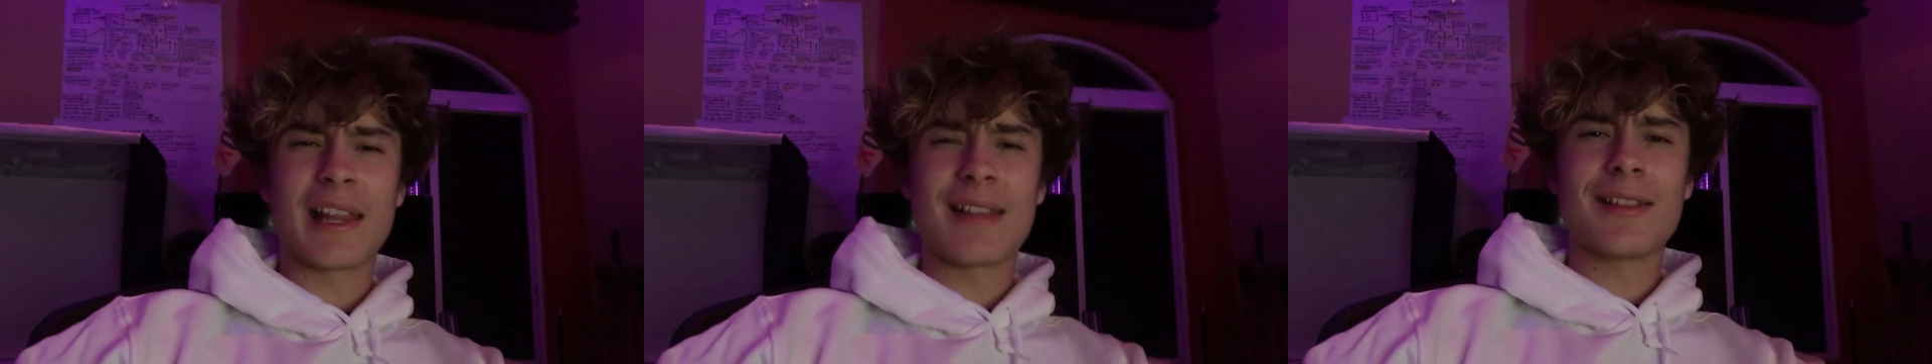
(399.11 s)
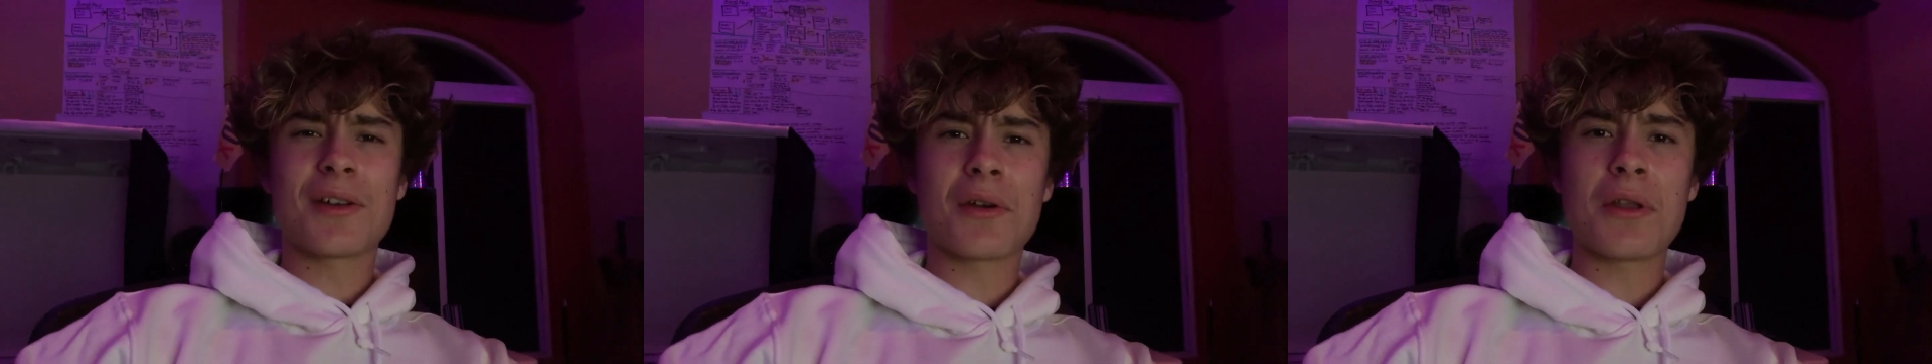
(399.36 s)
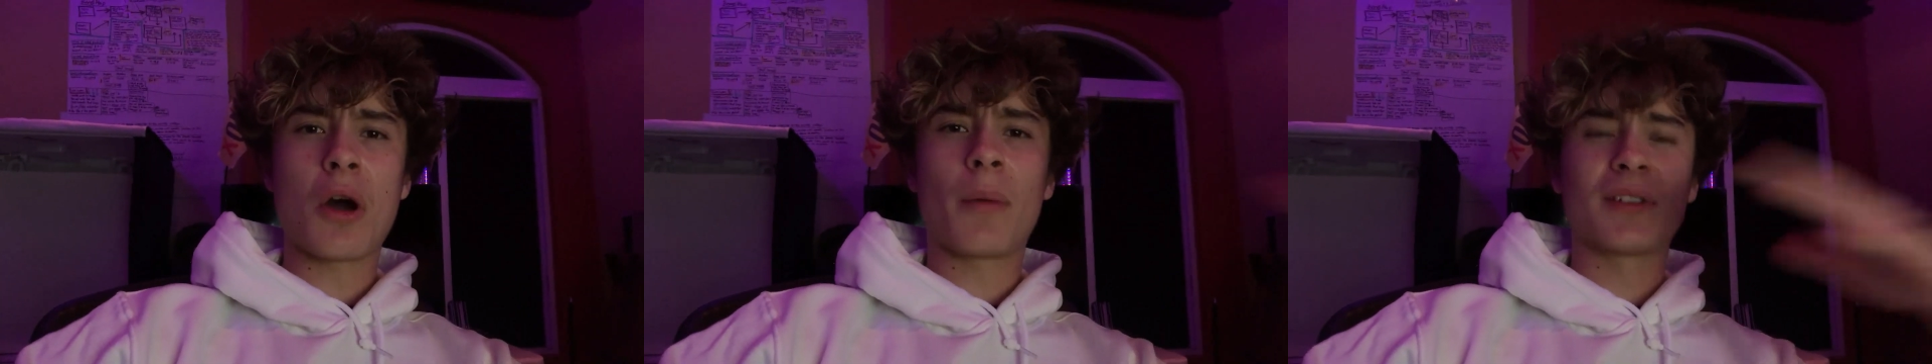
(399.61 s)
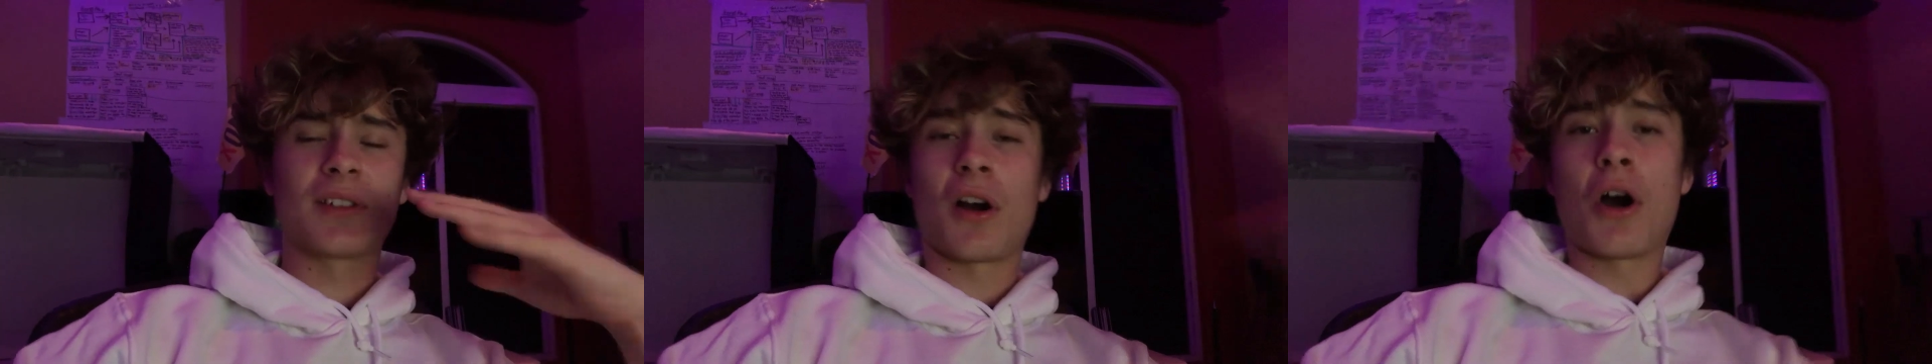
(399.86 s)
like literally
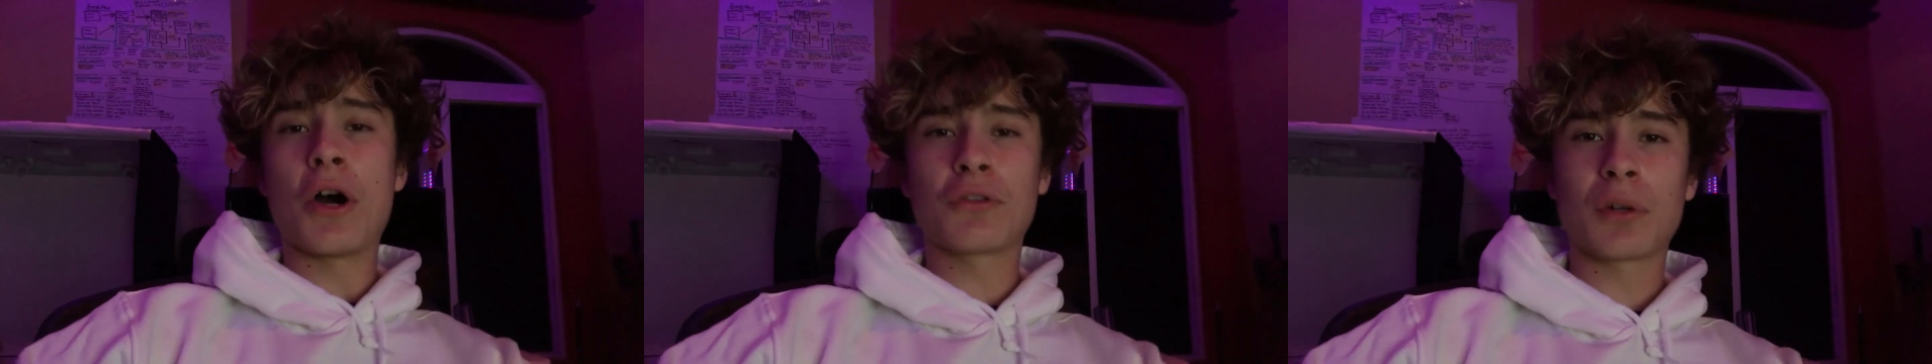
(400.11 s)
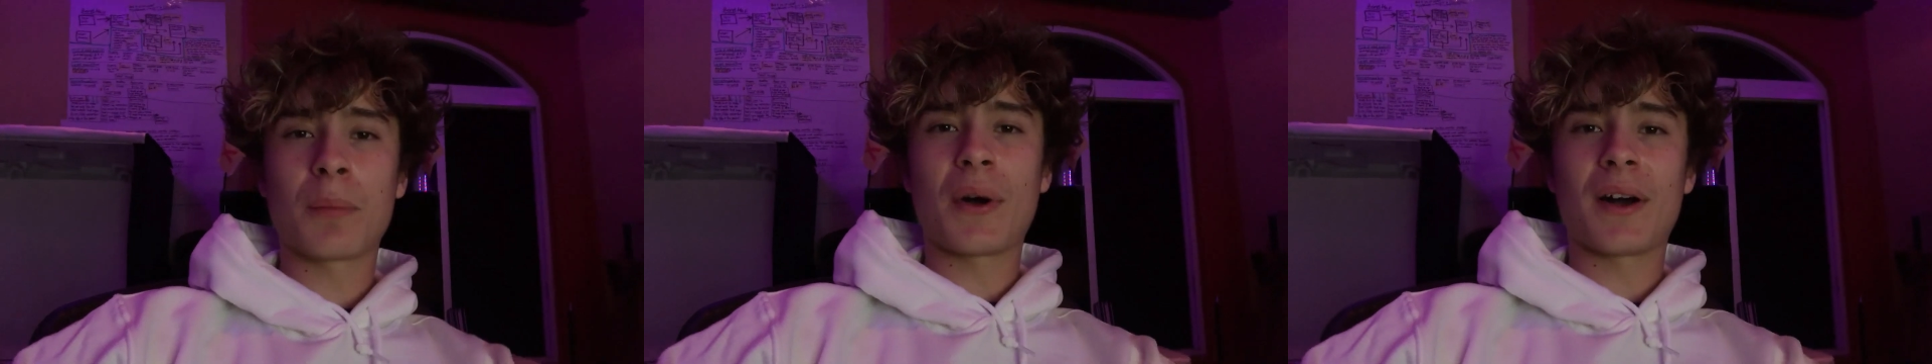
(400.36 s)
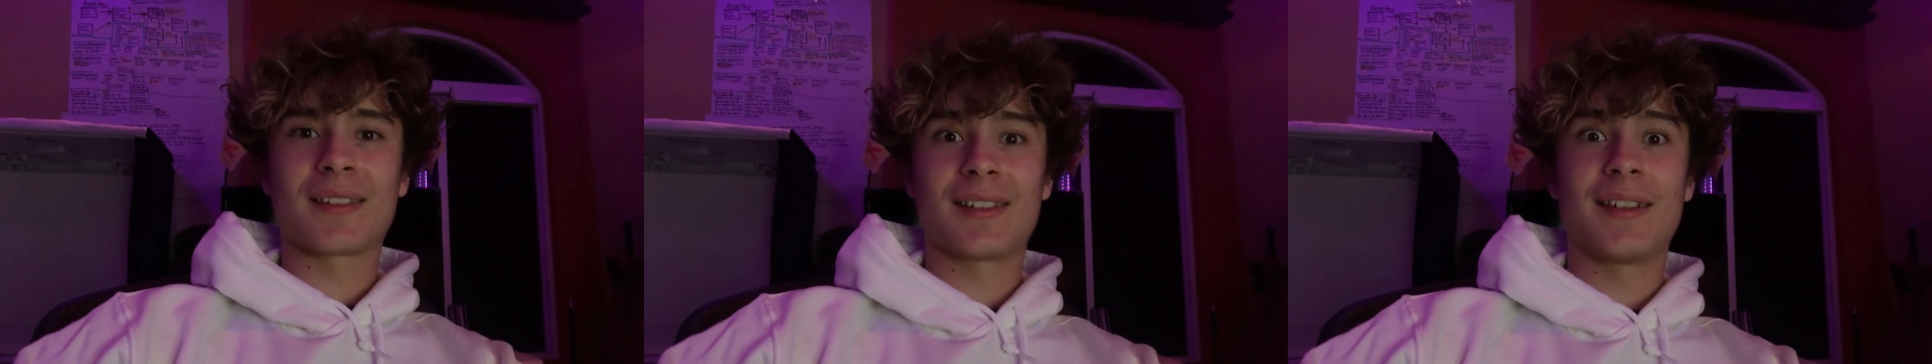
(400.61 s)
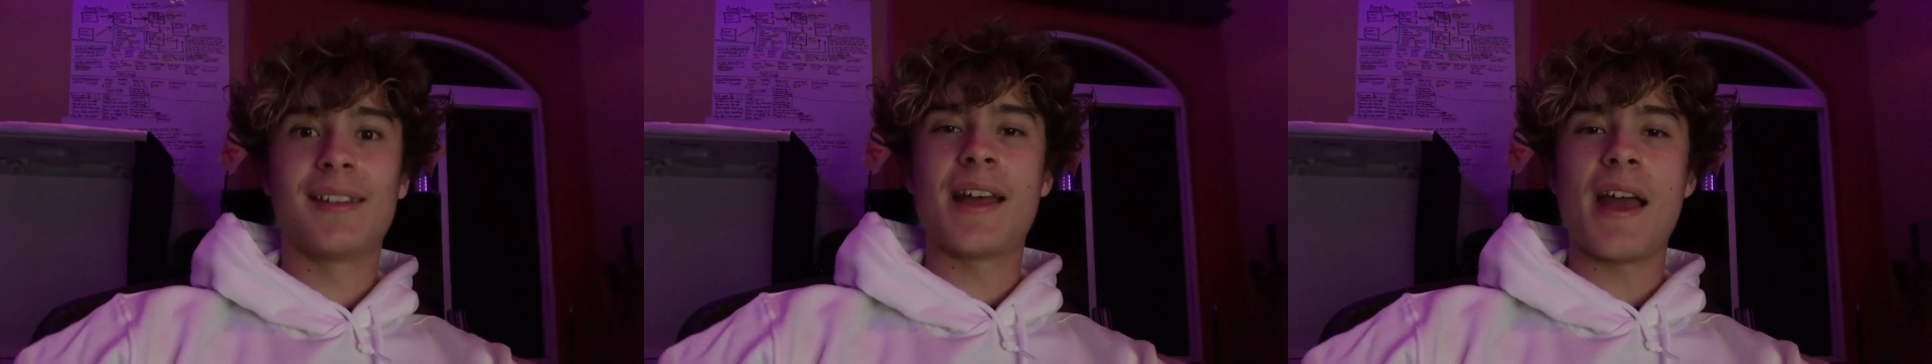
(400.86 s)
almost $100
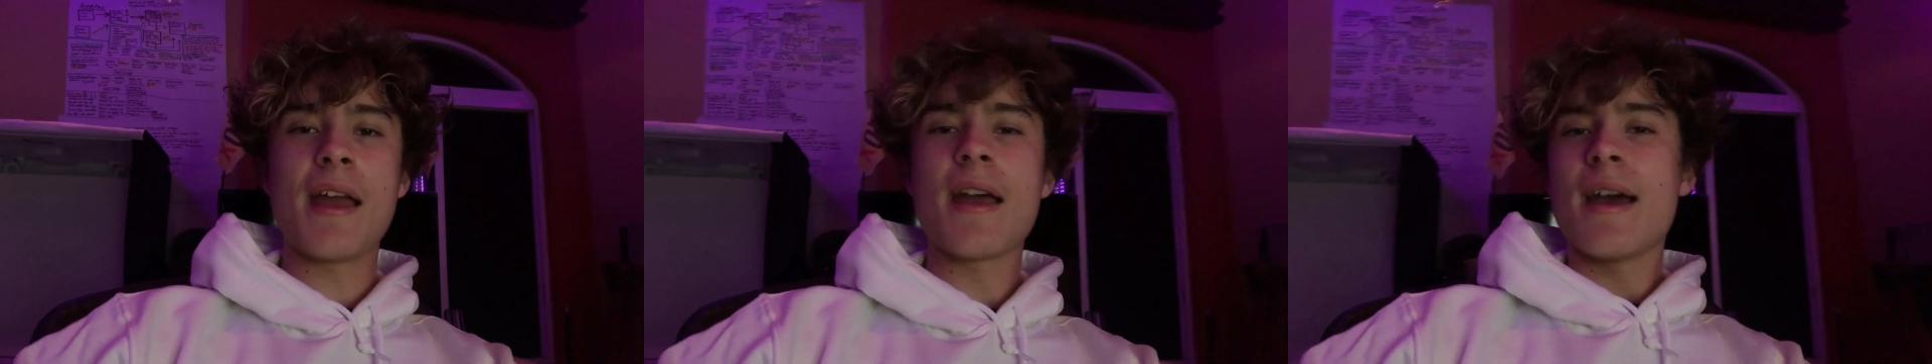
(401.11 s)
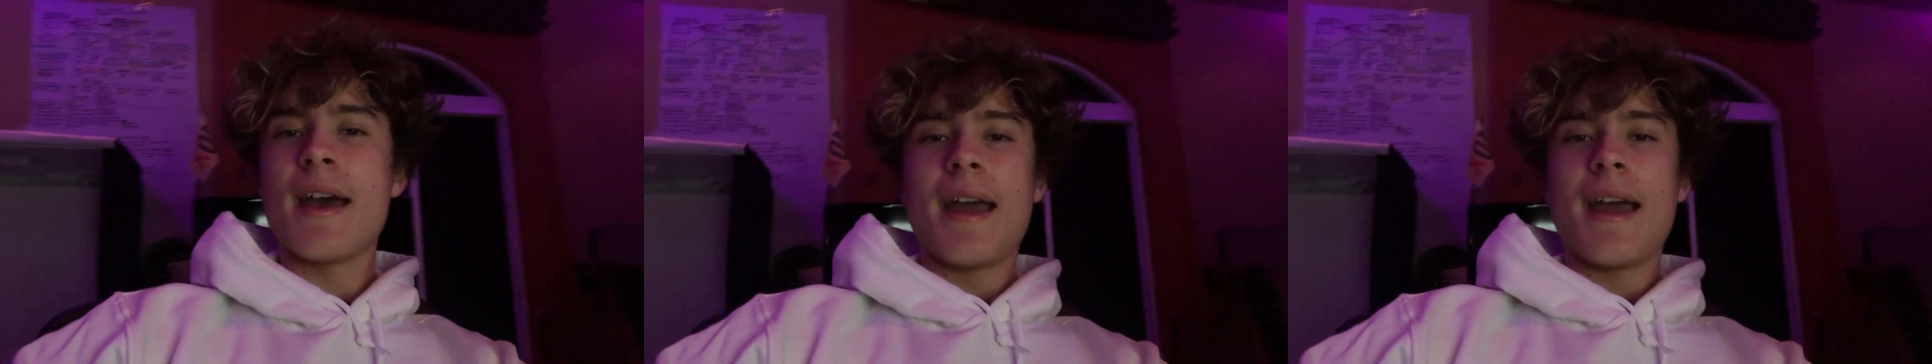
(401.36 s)
in a day,